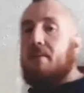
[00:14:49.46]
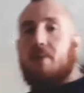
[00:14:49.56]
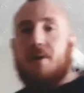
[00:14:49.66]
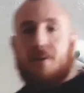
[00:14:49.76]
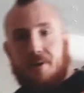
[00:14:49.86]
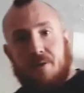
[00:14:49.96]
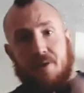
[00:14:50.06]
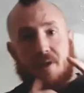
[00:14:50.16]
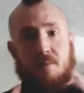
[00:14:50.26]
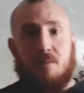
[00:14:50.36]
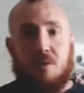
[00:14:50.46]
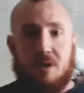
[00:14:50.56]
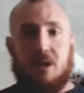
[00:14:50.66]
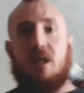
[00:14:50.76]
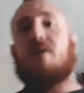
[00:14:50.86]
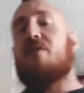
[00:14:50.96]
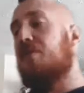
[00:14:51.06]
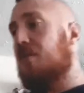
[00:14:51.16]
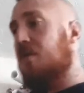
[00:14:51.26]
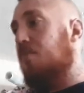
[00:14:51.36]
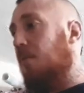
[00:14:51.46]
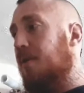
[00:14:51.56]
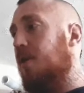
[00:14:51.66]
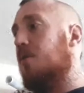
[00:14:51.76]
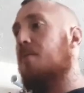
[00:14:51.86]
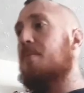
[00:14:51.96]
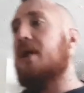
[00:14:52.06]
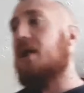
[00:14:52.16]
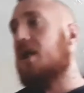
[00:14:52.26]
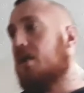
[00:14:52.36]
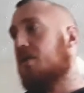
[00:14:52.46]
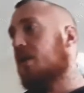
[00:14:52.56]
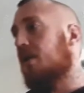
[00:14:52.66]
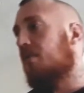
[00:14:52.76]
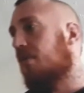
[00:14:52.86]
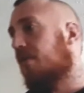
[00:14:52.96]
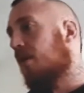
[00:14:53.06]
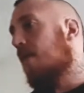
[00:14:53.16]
my daughter doing some more stuff. Probably do some painting or something with her.